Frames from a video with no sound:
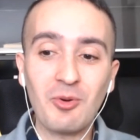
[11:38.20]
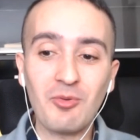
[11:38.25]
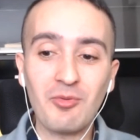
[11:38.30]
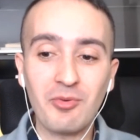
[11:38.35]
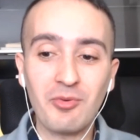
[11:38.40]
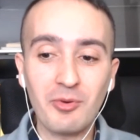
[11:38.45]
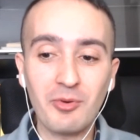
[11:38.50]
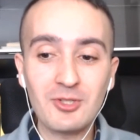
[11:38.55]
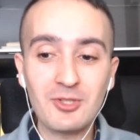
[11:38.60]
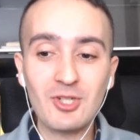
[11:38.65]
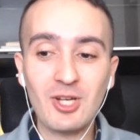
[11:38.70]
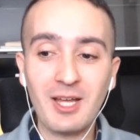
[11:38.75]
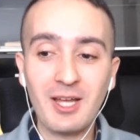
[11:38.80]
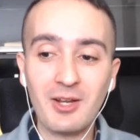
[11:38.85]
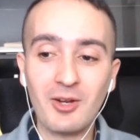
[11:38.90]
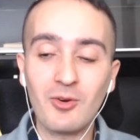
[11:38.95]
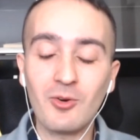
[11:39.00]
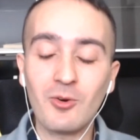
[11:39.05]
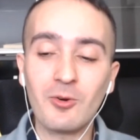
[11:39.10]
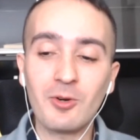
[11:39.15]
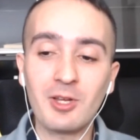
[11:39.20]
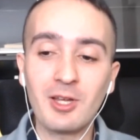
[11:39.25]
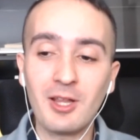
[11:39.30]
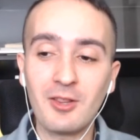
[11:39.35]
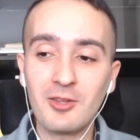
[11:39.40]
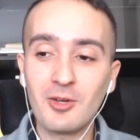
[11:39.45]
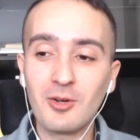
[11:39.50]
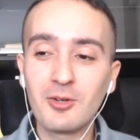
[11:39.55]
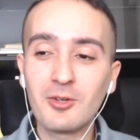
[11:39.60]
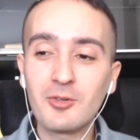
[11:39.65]
for each category. And
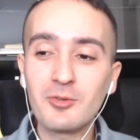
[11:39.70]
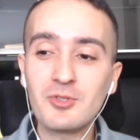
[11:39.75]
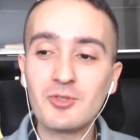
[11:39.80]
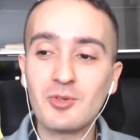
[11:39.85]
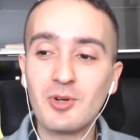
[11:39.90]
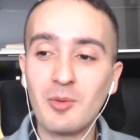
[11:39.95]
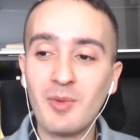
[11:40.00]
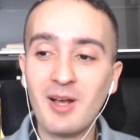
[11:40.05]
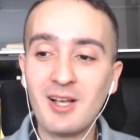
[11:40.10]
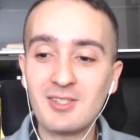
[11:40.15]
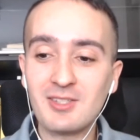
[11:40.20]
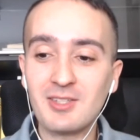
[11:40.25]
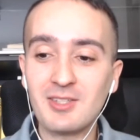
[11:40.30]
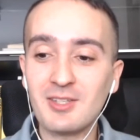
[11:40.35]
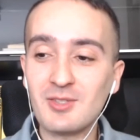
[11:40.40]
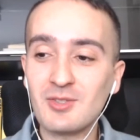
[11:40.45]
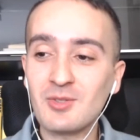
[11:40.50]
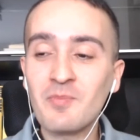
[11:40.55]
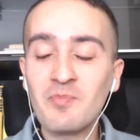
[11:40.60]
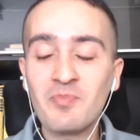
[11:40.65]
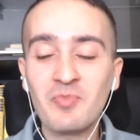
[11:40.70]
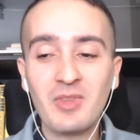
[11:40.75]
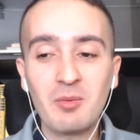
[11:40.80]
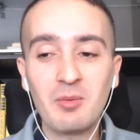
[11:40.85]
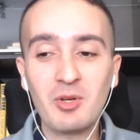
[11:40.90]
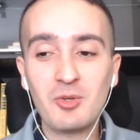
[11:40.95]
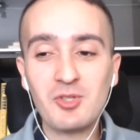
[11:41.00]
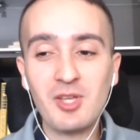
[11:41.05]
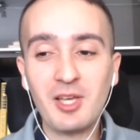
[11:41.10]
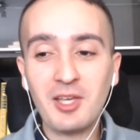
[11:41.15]
the only reason I'm asking is
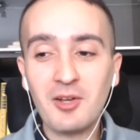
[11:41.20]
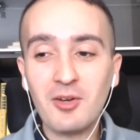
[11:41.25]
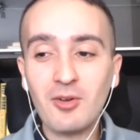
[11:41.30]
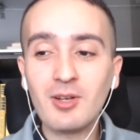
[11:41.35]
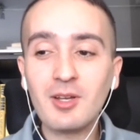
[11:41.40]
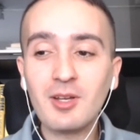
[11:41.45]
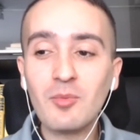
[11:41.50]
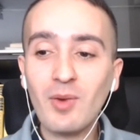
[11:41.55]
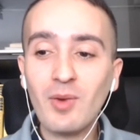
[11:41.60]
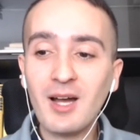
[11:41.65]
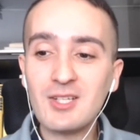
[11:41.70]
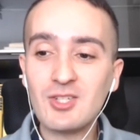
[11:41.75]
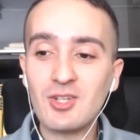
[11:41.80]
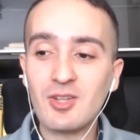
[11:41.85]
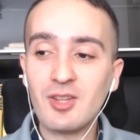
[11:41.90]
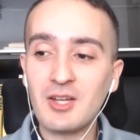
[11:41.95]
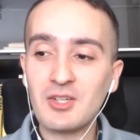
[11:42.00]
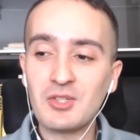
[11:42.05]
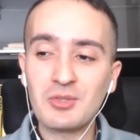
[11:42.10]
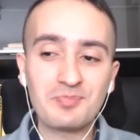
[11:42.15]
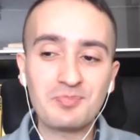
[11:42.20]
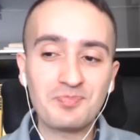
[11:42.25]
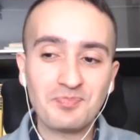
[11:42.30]
because I can only imagine that,